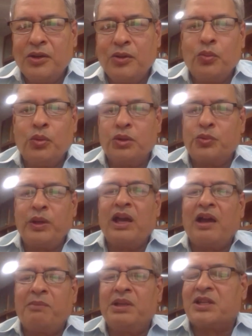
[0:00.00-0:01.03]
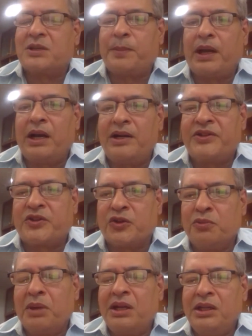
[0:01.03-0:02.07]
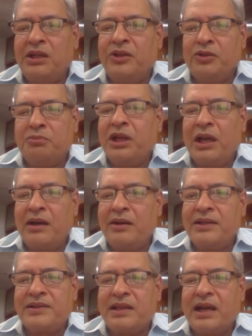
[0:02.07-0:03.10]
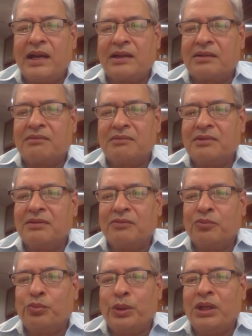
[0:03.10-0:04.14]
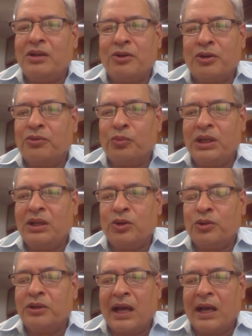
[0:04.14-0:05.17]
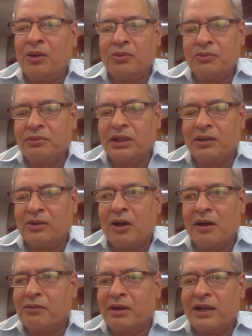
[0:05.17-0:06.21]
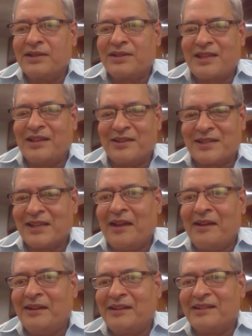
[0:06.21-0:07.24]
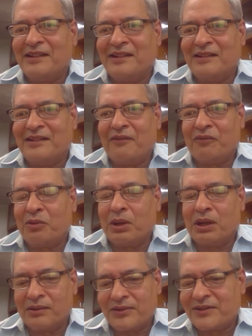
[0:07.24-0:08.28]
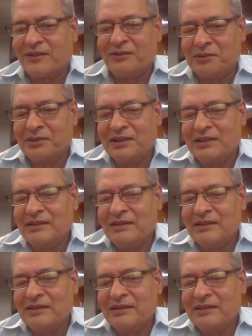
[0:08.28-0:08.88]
wouldn't we have been spared so many luminaries that we know now in Congress, in Senate, and everywhere? So